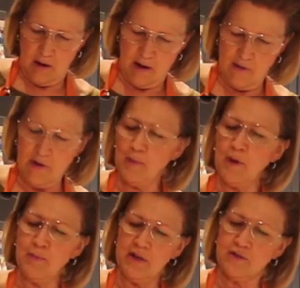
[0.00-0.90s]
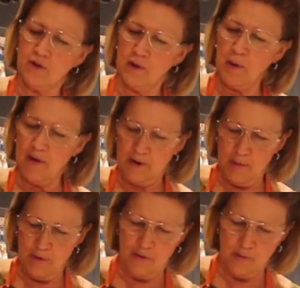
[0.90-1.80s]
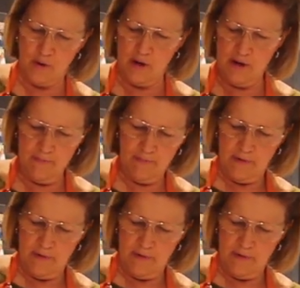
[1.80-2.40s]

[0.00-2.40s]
I've got my mixer on about number 3.